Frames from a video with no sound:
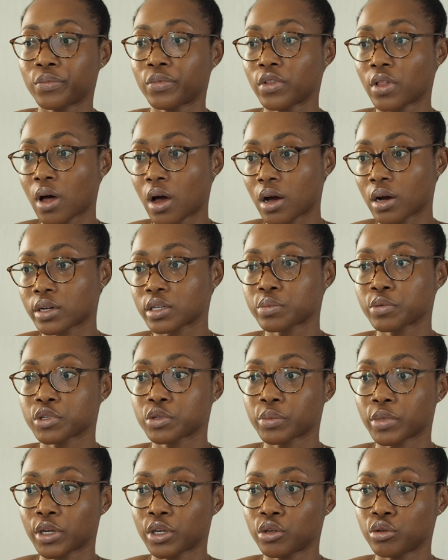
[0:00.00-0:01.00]
blogs plus
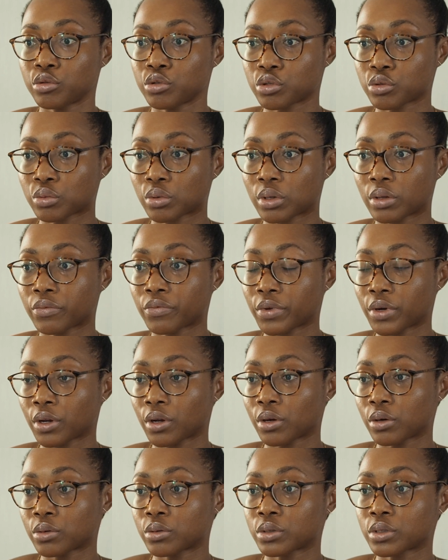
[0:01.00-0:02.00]
my usual
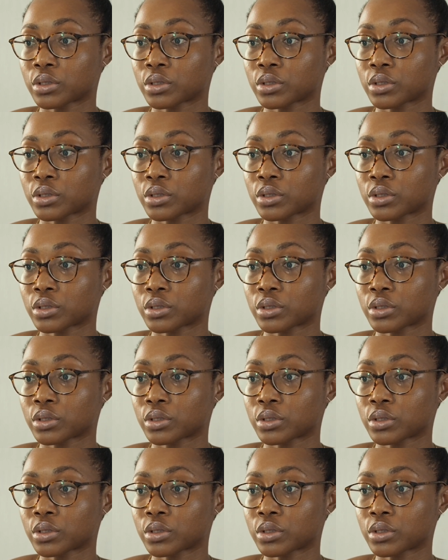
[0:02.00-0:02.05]
videos.